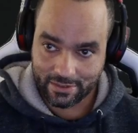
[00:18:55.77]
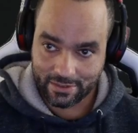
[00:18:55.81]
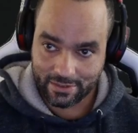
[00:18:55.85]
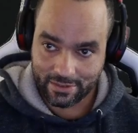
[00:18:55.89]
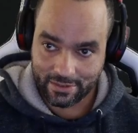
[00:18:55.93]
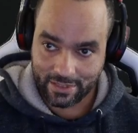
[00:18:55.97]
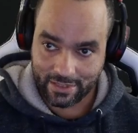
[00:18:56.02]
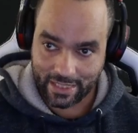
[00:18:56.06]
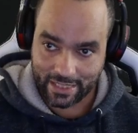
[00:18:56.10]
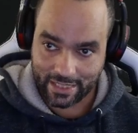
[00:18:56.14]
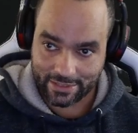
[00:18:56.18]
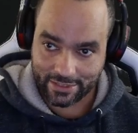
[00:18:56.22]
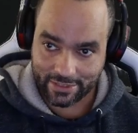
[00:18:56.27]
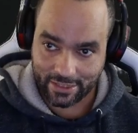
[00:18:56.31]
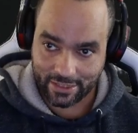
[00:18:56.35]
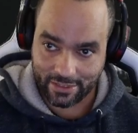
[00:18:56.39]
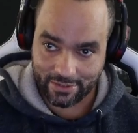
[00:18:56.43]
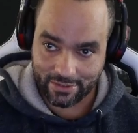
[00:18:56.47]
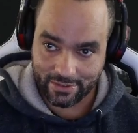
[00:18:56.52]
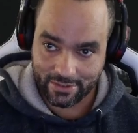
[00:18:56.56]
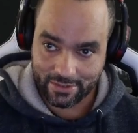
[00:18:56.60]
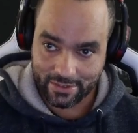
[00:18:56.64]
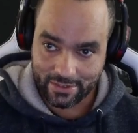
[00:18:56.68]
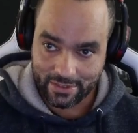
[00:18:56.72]
Yeah,
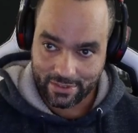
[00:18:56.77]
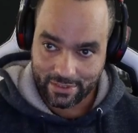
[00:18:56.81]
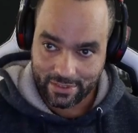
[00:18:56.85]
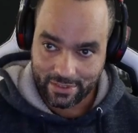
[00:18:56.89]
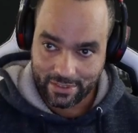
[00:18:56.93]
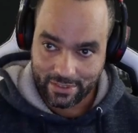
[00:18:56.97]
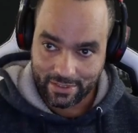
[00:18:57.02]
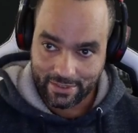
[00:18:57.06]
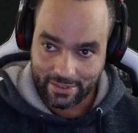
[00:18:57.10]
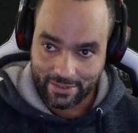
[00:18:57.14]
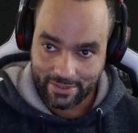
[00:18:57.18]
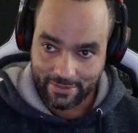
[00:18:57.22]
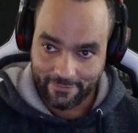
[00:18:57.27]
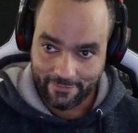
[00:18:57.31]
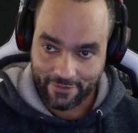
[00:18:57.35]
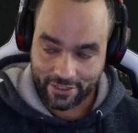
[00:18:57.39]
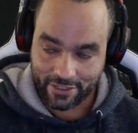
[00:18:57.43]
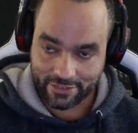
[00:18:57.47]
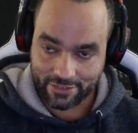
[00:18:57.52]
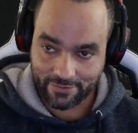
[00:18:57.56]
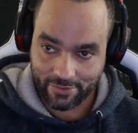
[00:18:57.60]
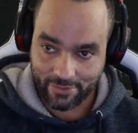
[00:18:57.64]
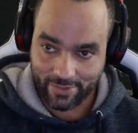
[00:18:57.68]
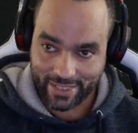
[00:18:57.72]
so
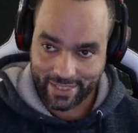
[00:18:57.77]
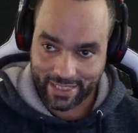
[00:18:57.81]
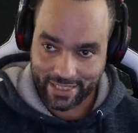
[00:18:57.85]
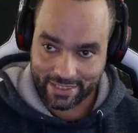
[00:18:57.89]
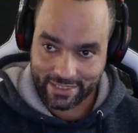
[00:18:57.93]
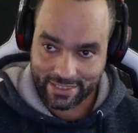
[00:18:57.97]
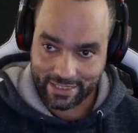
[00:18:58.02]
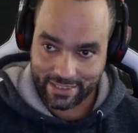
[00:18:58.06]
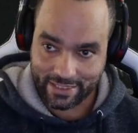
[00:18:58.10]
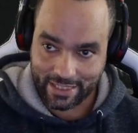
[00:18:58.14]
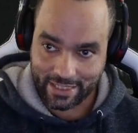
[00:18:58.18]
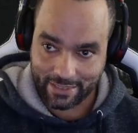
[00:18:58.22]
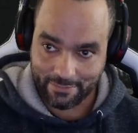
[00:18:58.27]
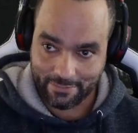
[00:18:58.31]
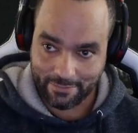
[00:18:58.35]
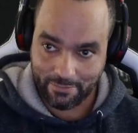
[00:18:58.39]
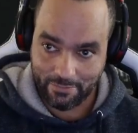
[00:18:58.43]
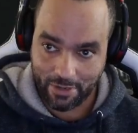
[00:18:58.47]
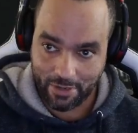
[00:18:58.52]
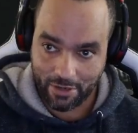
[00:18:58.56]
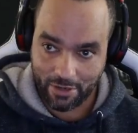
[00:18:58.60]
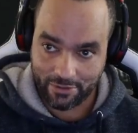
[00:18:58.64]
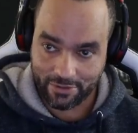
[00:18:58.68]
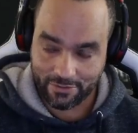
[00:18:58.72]
first of all, we can see that
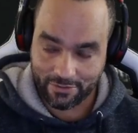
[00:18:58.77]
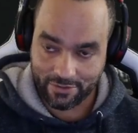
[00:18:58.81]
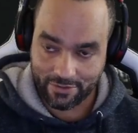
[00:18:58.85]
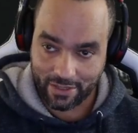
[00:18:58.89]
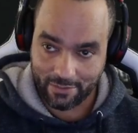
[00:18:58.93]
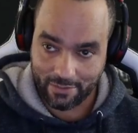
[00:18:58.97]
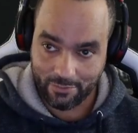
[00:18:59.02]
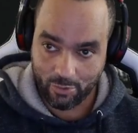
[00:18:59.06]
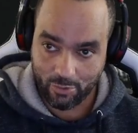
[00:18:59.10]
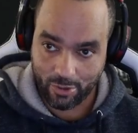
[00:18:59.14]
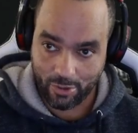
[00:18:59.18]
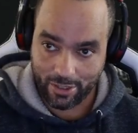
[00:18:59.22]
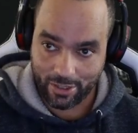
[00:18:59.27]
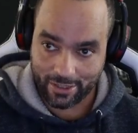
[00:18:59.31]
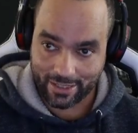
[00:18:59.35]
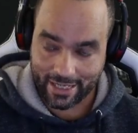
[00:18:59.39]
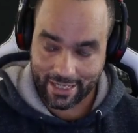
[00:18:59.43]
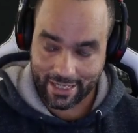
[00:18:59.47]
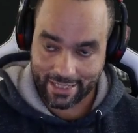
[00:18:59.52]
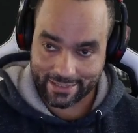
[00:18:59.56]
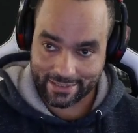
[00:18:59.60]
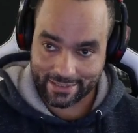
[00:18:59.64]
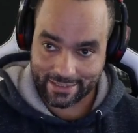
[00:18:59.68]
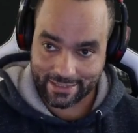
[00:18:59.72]
both of them work
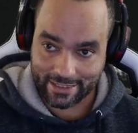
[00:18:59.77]
at